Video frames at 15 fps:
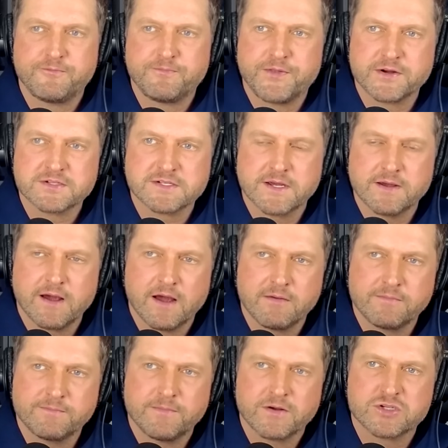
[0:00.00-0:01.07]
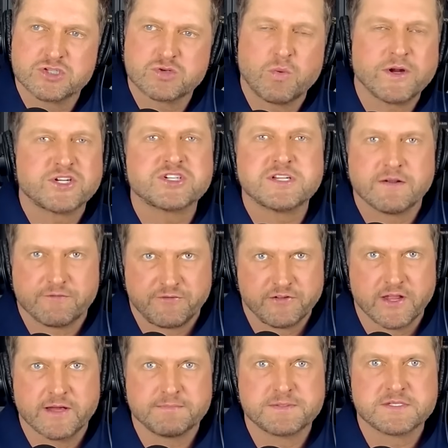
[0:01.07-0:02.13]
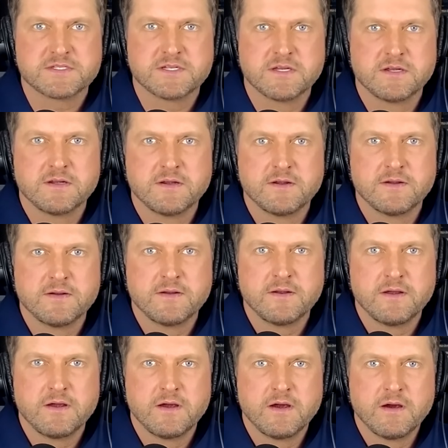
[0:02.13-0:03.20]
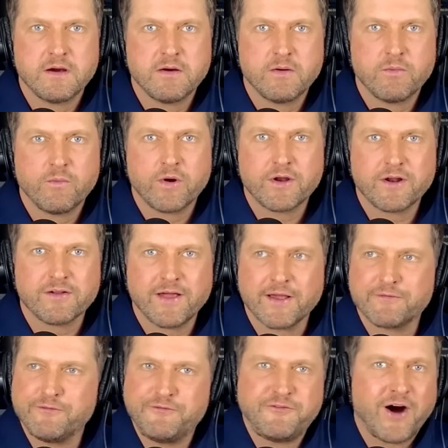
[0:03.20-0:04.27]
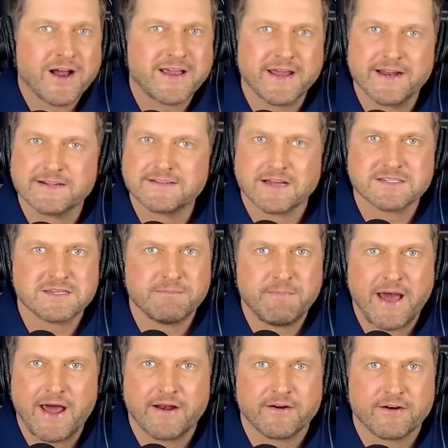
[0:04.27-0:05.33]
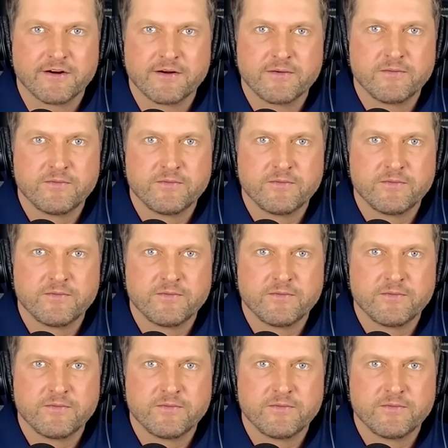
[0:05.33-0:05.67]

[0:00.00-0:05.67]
there's a switch that flips where you're like, fuck it, it doesn't matter.